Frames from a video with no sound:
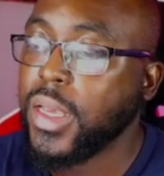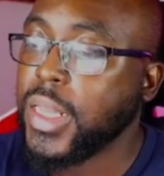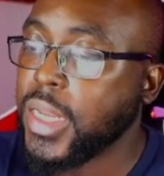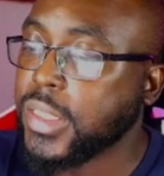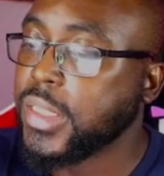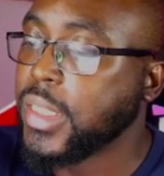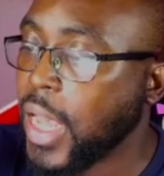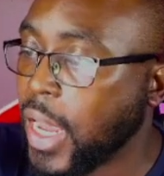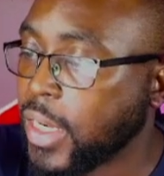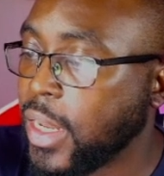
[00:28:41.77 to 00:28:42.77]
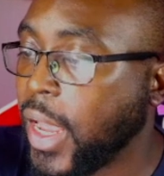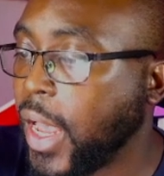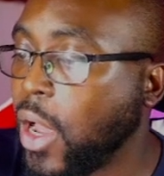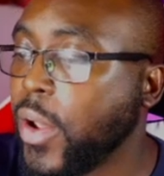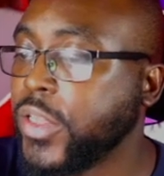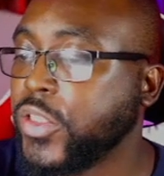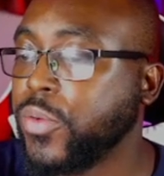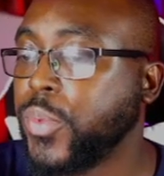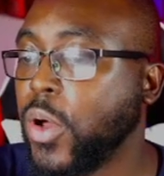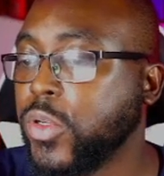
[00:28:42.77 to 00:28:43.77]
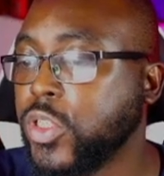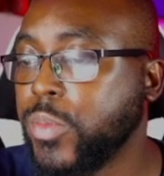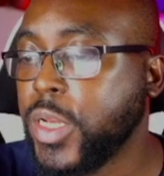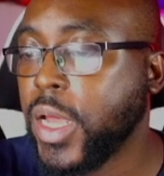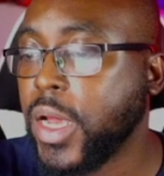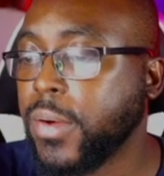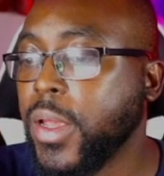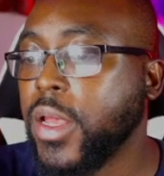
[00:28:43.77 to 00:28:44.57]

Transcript: That is not how it's supposed to be done.